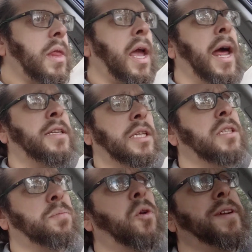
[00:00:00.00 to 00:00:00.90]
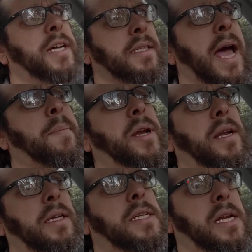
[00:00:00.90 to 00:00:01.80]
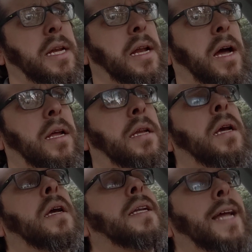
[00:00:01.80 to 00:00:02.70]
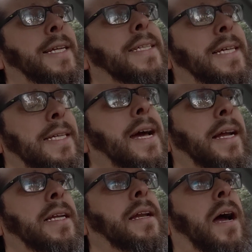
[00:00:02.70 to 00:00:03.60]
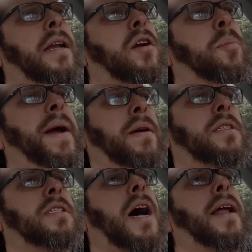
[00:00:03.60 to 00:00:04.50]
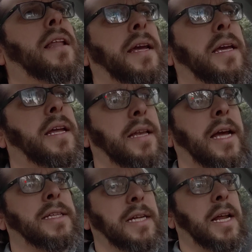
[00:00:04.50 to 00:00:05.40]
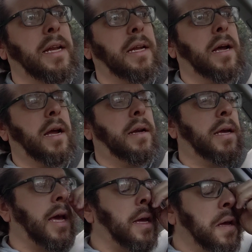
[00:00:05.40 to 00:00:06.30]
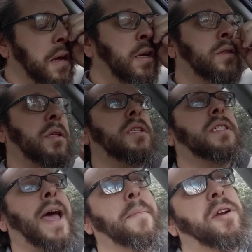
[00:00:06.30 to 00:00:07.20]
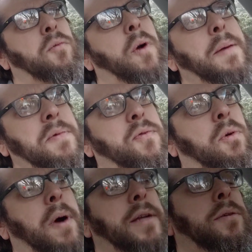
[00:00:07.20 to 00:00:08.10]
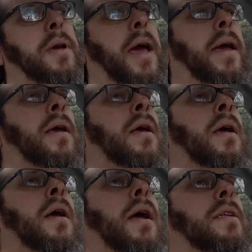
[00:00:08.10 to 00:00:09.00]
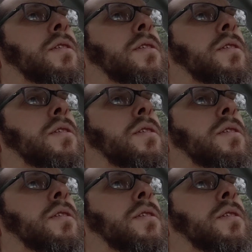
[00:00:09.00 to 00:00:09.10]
Actually, this movie does happen in 1989 in 1999 and her parents died like in 1989, okay? So this is happening right before Y2K. And